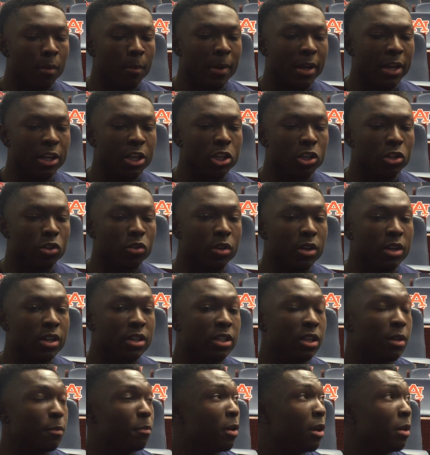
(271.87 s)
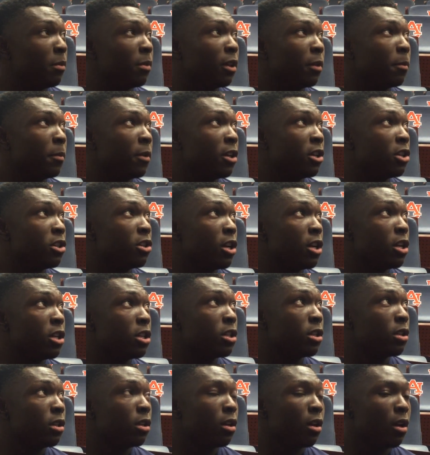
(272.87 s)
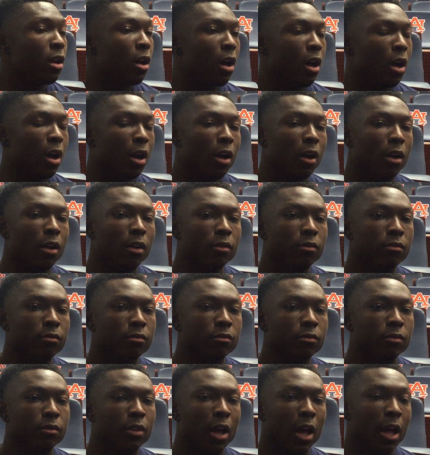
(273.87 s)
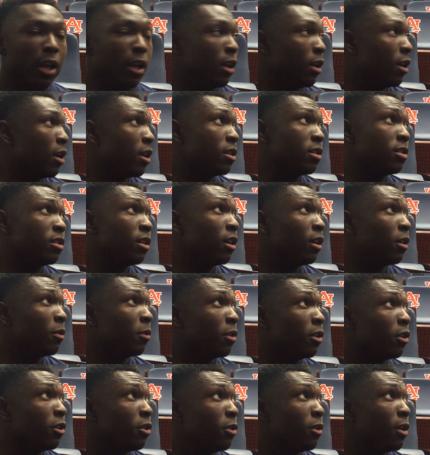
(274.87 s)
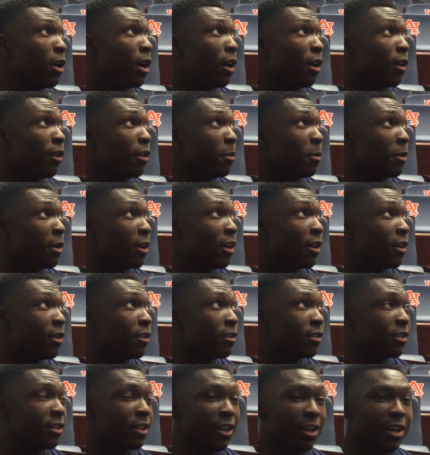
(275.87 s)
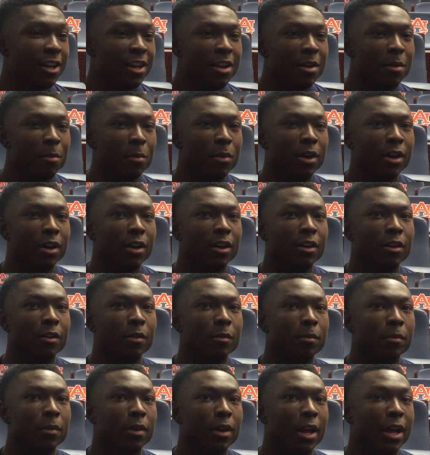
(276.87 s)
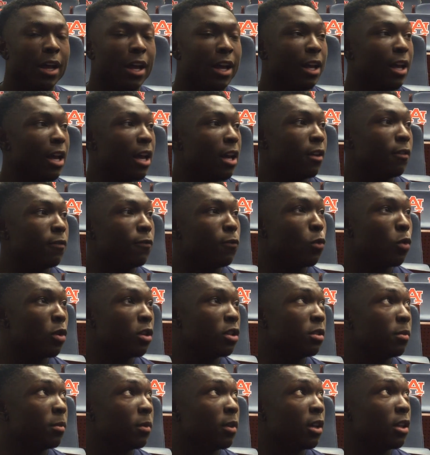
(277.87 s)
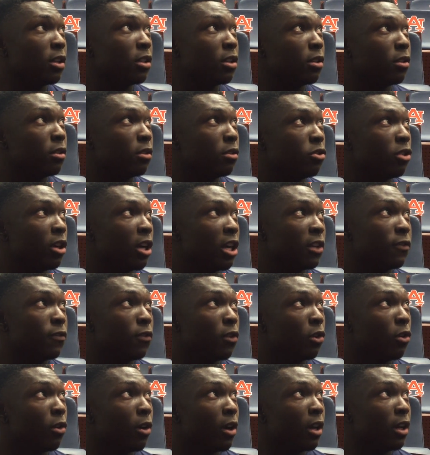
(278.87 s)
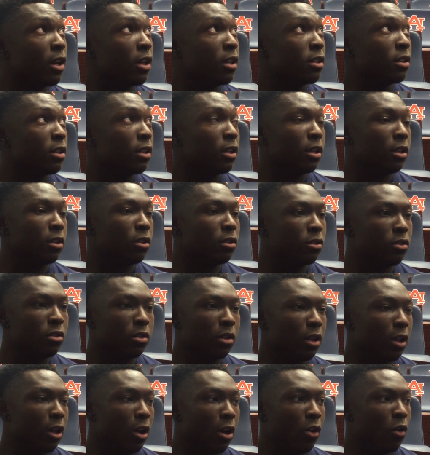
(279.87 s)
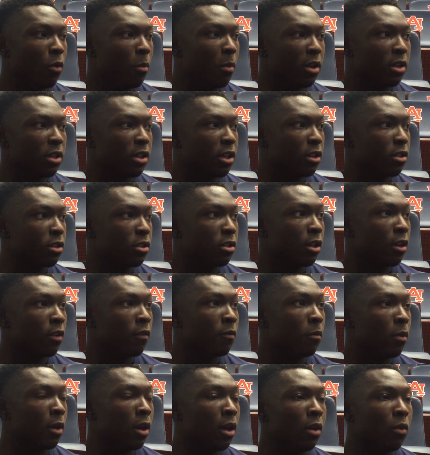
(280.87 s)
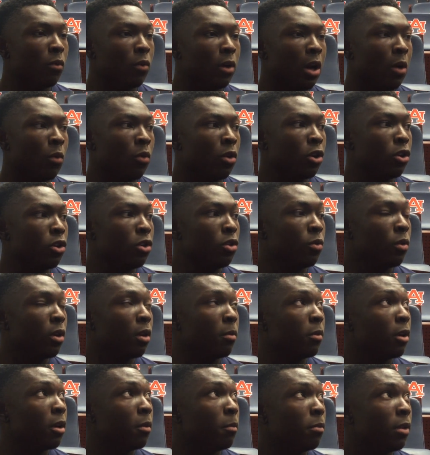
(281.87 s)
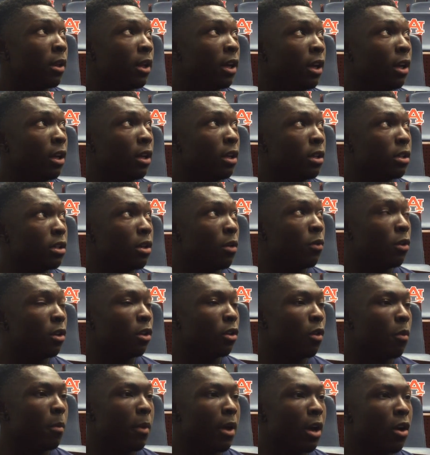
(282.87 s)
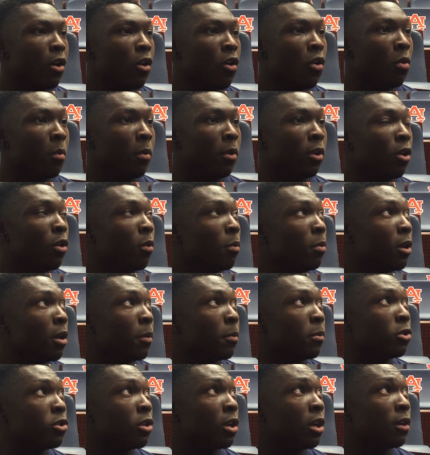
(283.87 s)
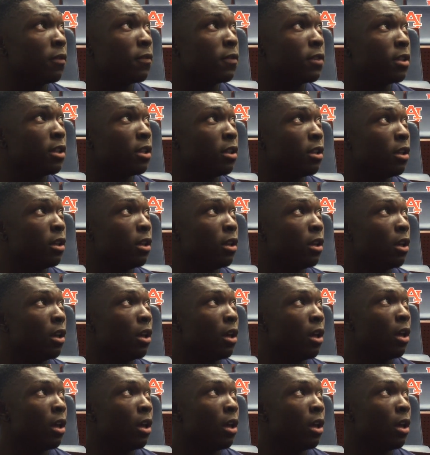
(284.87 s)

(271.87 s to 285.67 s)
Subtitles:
My degree is in public administration. I didn't necessarily want to do that, to be honest, but I got kind of forced because of transfer credits and a whole bunch of other stuff. But what I want to do when I'm done playing is I want to go back home and open up a training facility